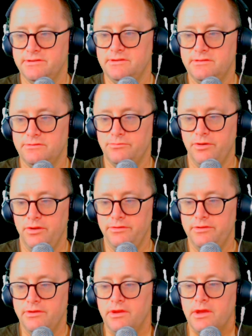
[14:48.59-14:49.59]
in the world.
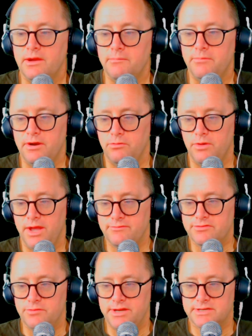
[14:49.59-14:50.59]
But we'll have
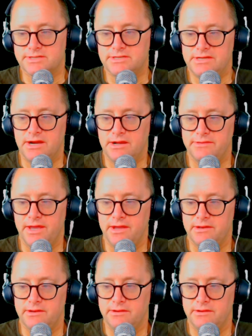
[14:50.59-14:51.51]
to wait and see on that.